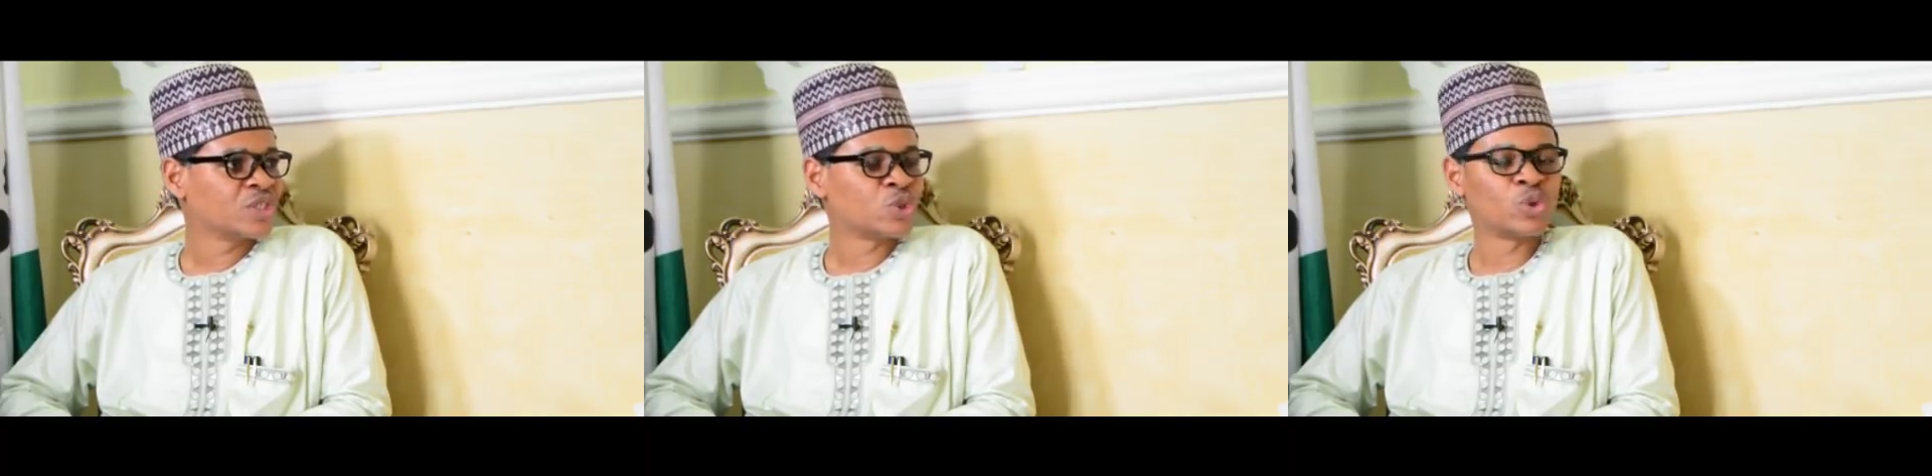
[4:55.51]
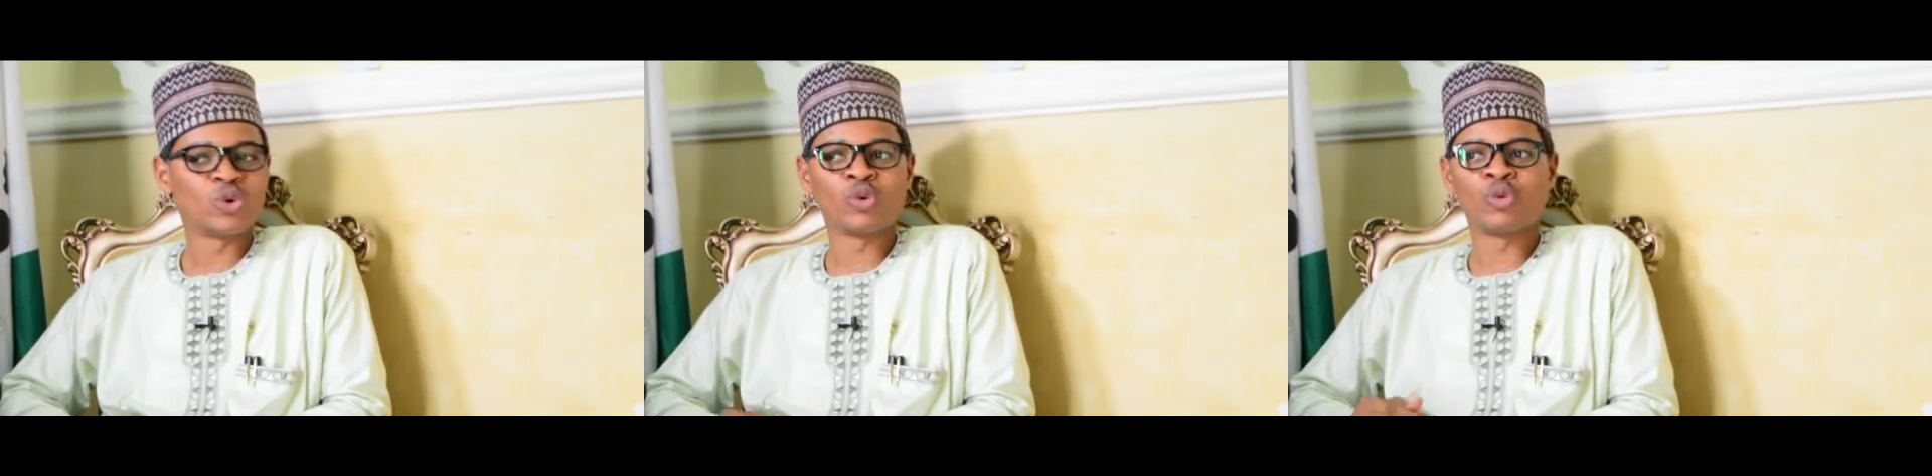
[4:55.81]

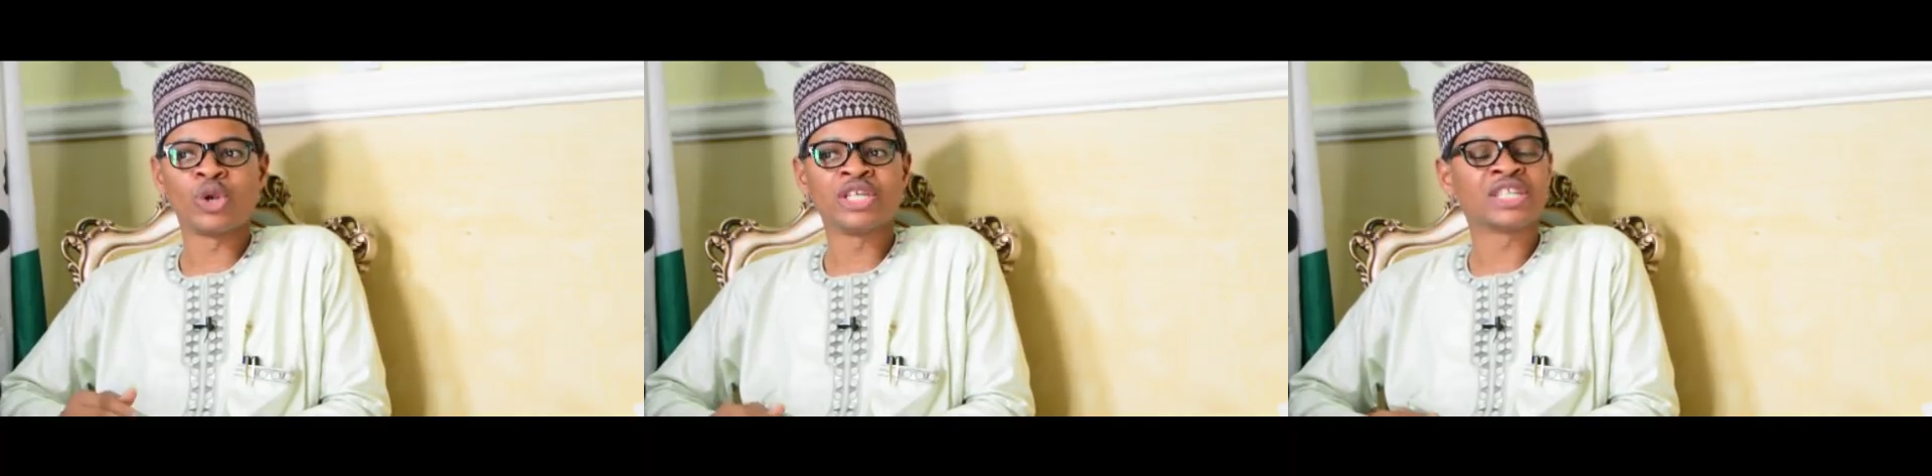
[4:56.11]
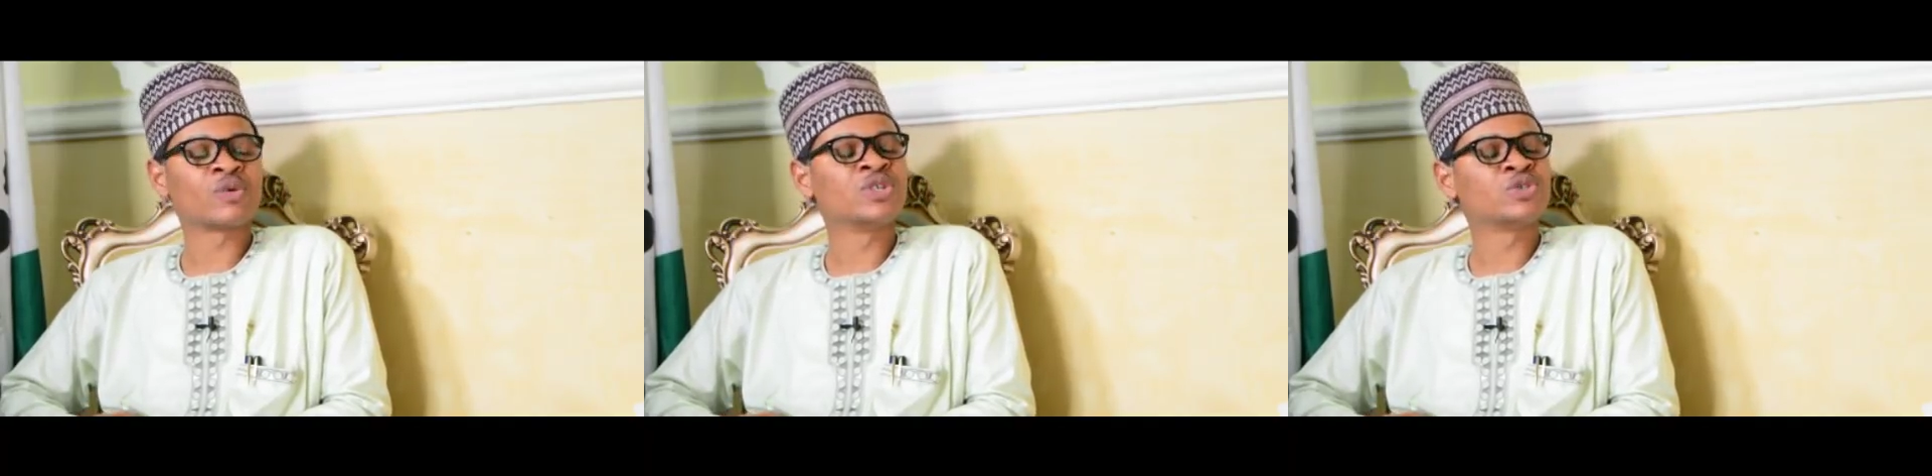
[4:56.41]
So
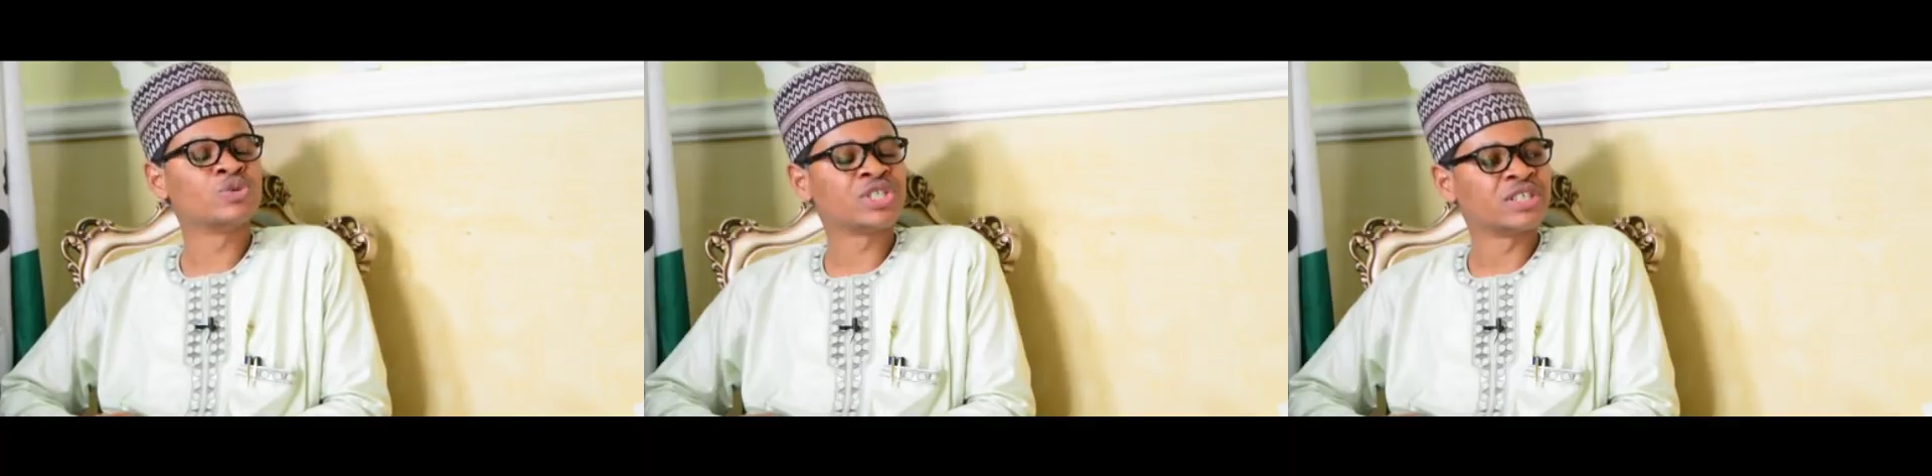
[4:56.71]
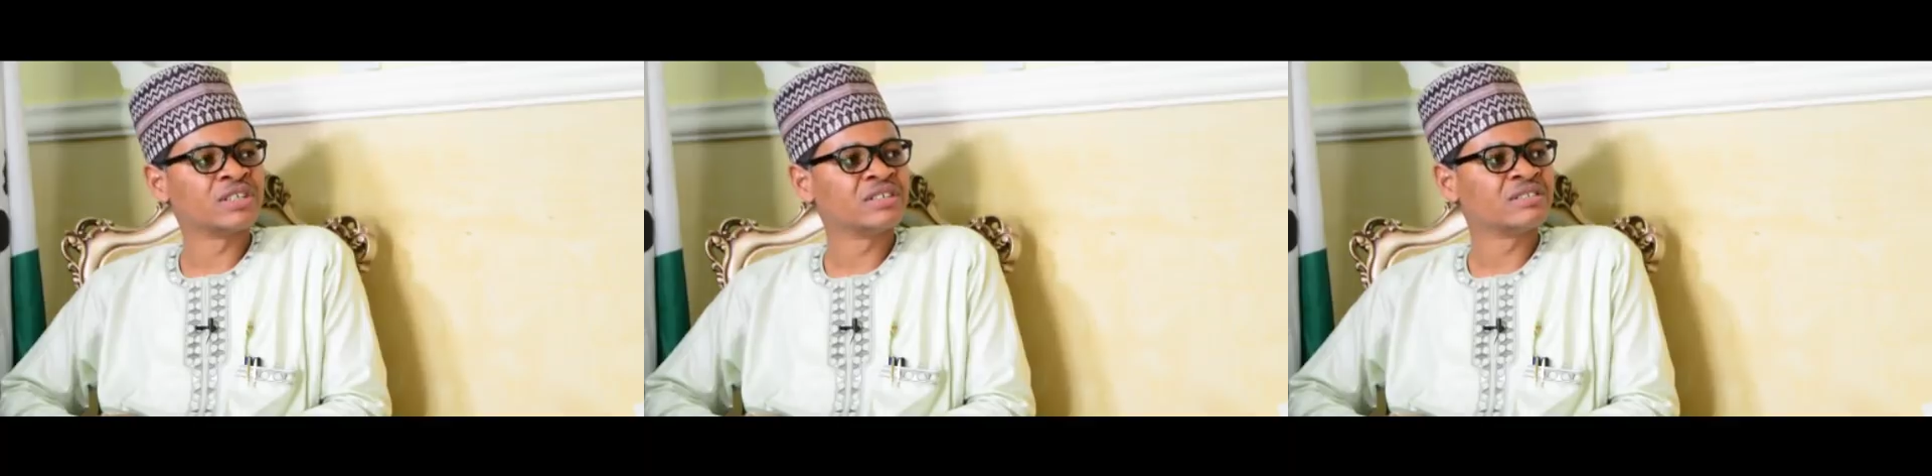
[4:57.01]
following the
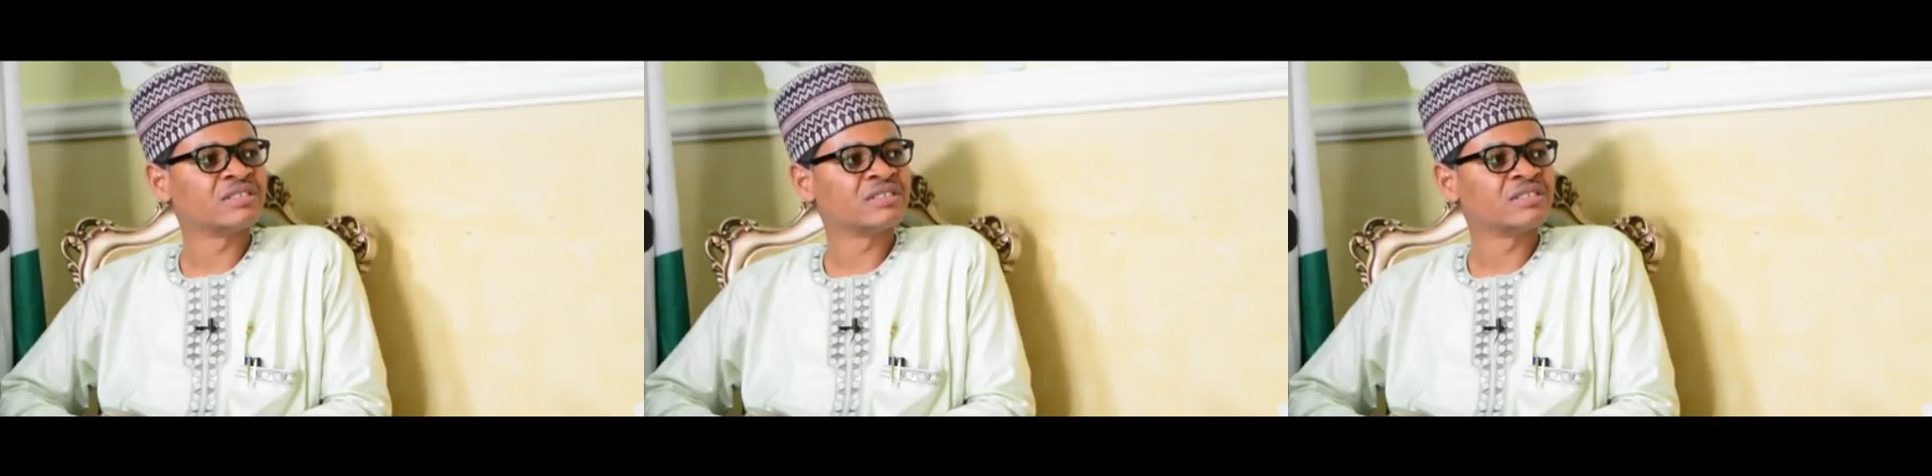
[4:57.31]
constitution,